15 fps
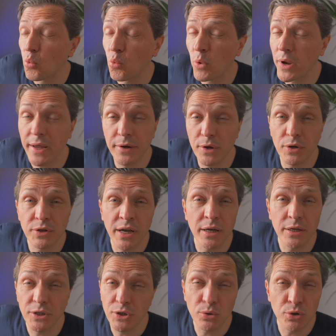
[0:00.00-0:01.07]
we are not
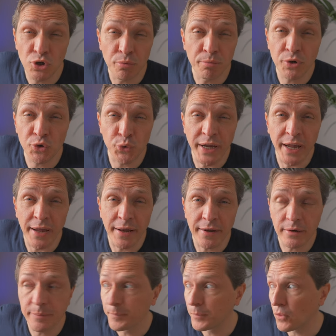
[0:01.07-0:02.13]
a YouTube
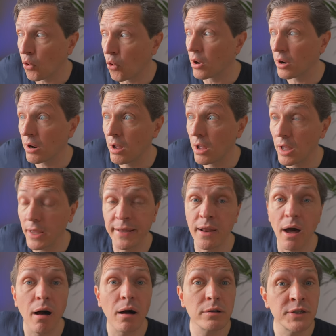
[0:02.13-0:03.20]
creator or an
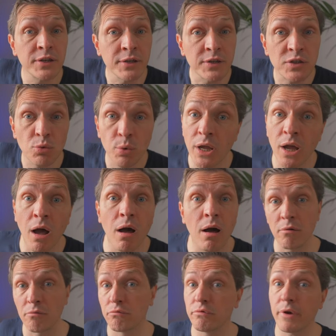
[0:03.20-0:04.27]
artist. We
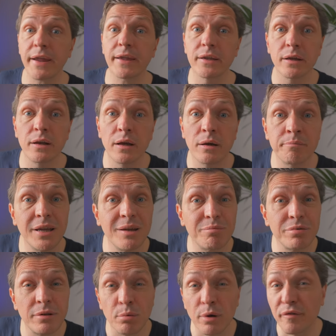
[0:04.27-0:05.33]
are regular
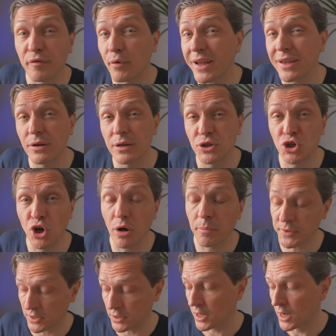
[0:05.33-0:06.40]
people with regular
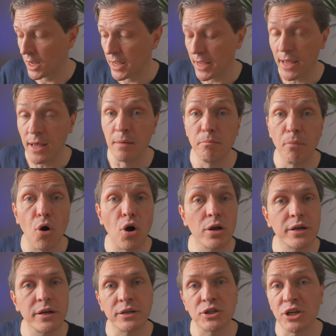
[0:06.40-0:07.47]
jobs and a
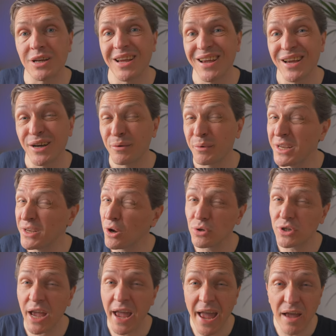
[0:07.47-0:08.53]
mortgage, and we
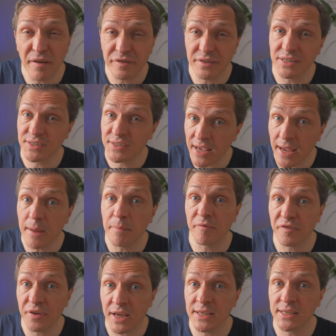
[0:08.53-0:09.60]
don't have the same
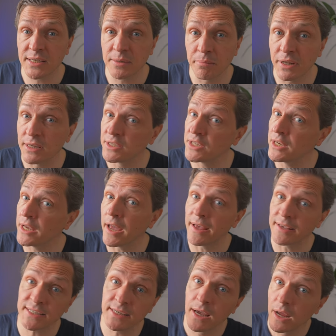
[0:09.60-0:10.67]
flexibility
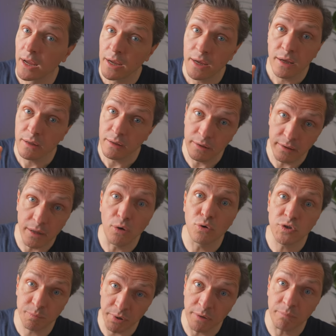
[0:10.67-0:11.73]
as
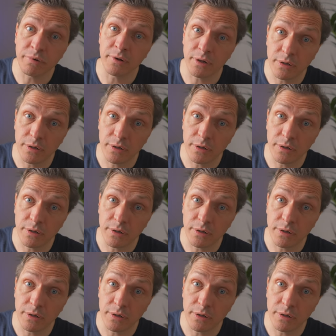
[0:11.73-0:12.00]
those people.